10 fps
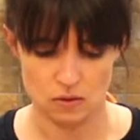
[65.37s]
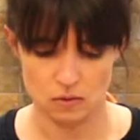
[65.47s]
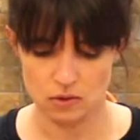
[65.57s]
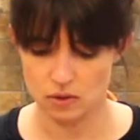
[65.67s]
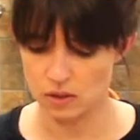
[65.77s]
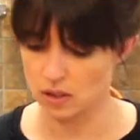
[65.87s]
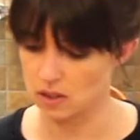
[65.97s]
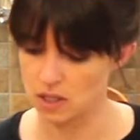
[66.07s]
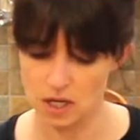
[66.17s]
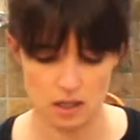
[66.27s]
So we're just going
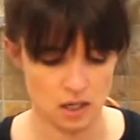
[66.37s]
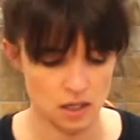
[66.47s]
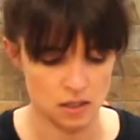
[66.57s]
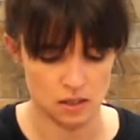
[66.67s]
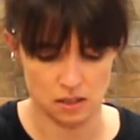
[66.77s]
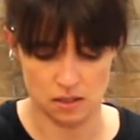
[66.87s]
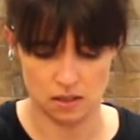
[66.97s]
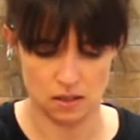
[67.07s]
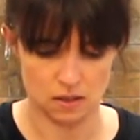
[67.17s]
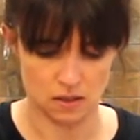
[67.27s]
to take this
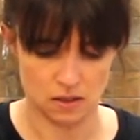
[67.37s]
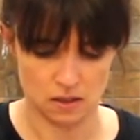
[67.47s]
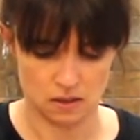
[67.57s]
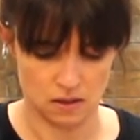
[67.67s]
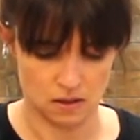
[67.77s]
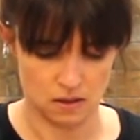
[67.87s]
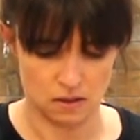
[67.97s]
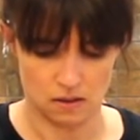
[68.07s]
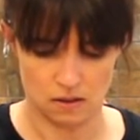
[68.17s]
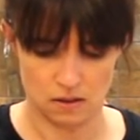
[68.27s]

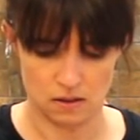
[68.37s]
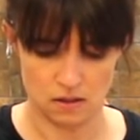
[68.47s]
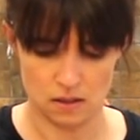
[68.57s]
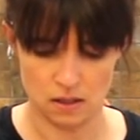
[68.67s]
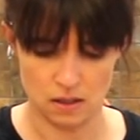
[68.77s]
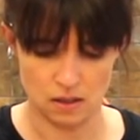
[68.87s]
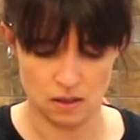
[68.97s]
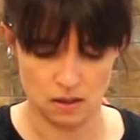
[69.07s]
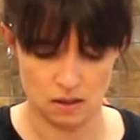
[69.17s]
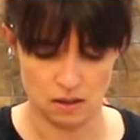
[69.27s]
and get it
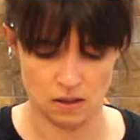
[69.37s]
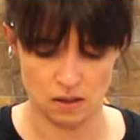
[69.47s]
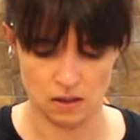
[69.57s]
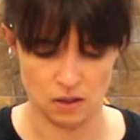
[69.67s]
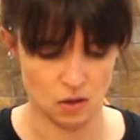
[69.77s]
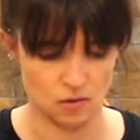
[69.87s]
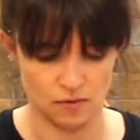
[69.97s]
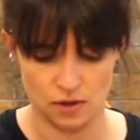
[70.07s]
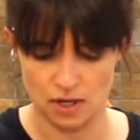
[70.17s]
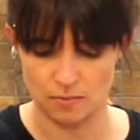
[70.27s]
all
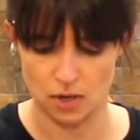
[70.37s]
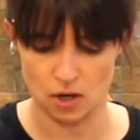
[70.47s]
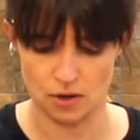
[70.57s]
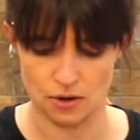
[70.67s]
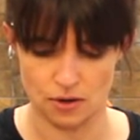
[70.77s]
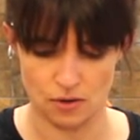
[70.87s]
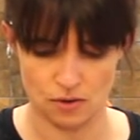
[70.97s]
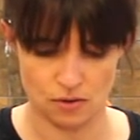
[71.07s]
over that bird.